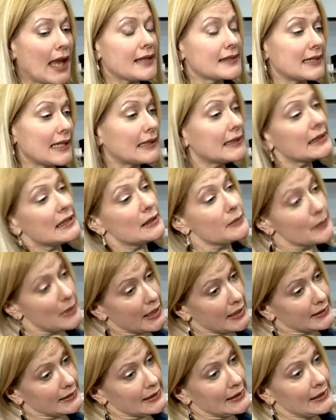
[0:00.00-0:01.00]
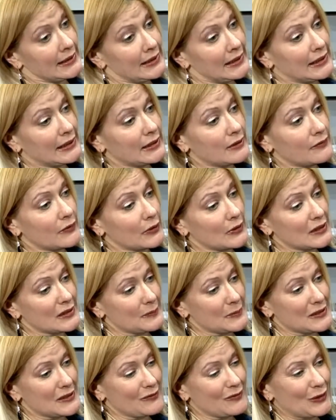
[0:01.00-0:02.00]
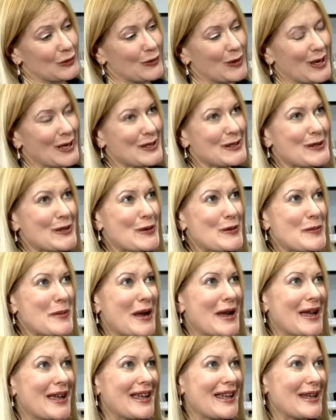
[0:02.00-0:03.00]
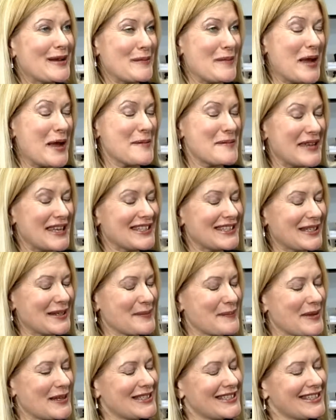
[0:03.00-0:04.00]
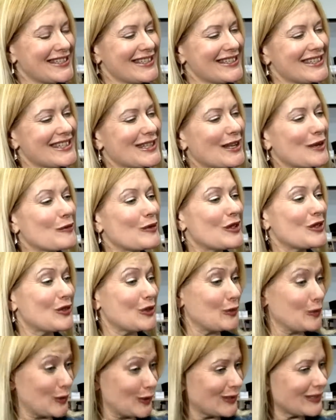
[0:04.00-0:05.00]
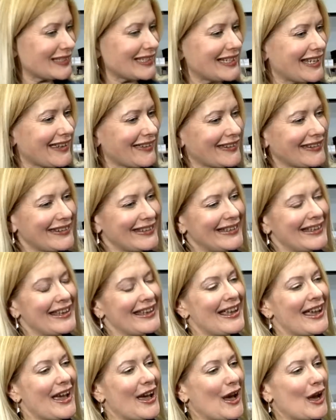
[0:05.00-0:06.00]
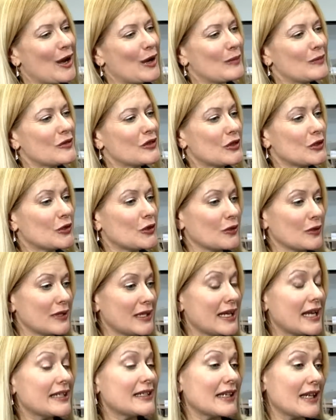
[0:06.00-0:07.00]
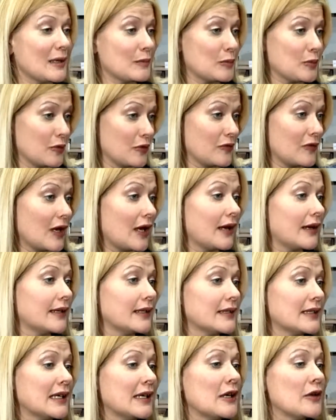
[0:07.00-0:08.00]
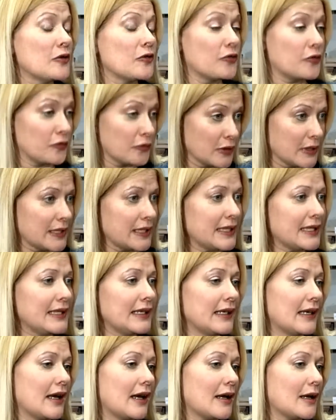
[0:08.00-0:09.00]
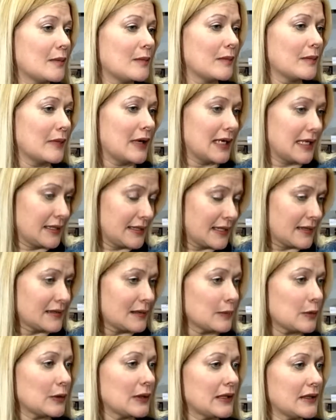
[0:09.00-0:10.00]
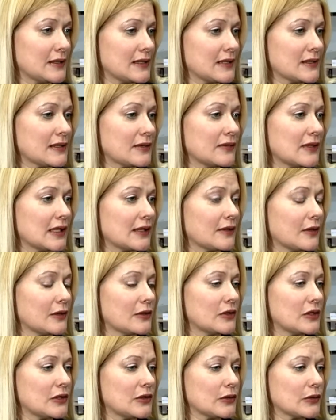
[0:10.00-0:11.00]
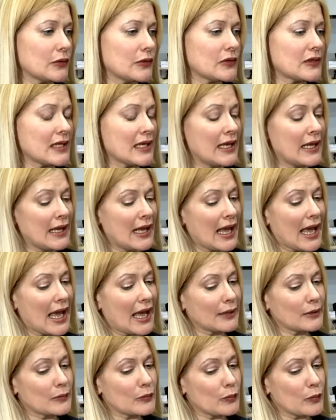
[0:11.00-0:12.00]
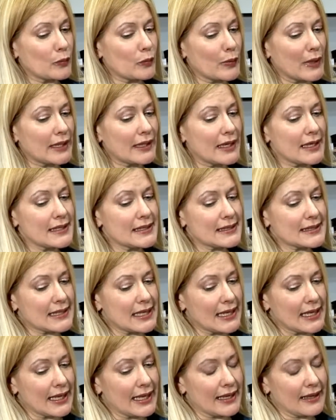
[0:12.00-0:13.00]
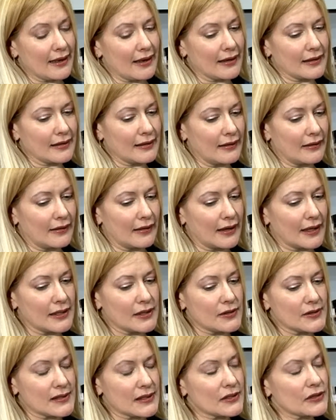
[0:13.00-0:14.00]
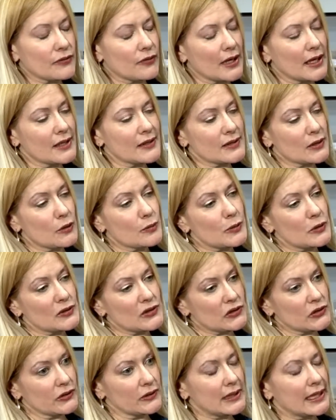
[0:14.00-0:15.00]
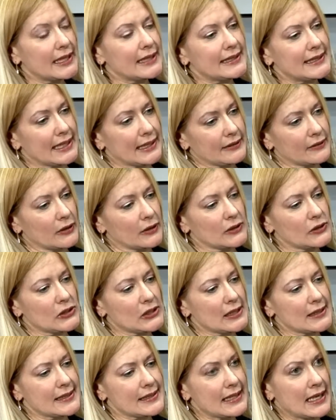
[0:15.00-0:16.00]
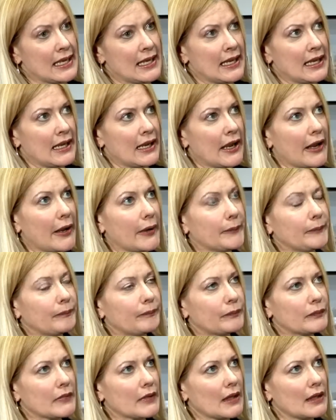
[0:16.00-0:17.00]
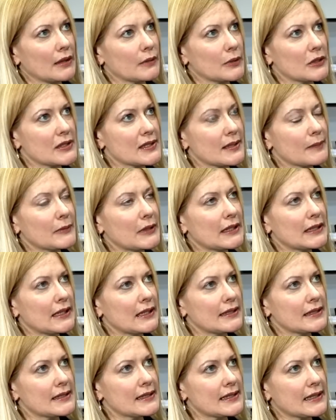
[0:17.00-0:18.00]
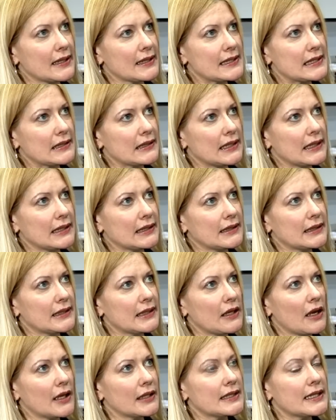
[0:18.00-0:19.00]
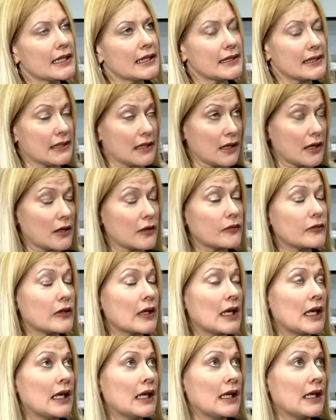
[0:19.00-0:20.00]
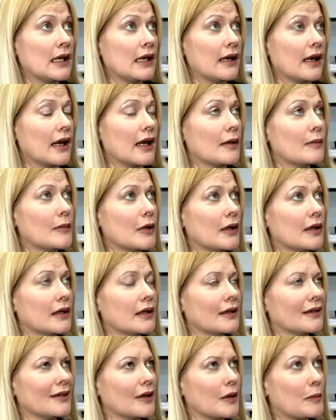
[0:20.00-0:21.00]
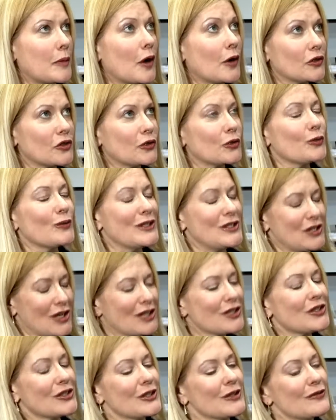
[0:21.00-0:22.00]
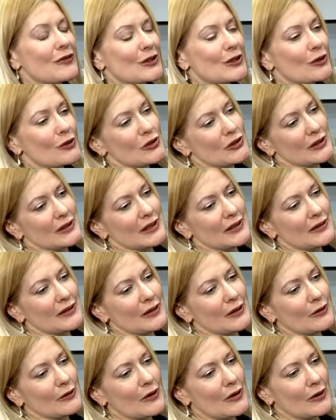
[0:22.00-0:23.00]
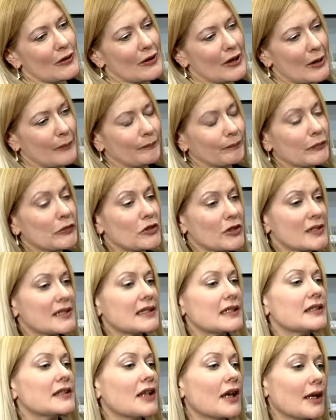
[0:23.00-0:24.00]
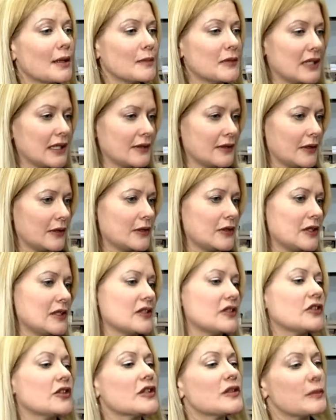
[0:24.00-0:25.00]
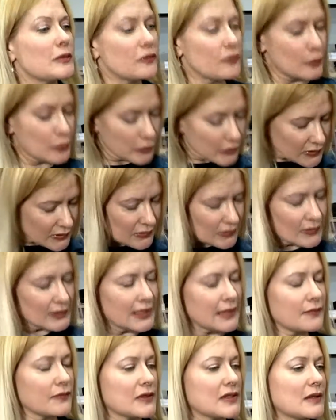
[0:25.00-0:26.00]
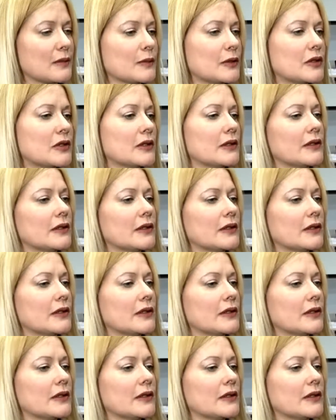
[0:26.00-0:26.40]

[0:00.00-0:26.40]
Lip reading: has that need met in a very specific way. So my basic pitch is that we should work together to create and provide free, accessible and assistive technology tools. And when I say, I use this phrase, almost too late technologies, which is something that I discuss in the context of a partial rejection of the notion that there are just-in-time technologies, just before it's too late for someone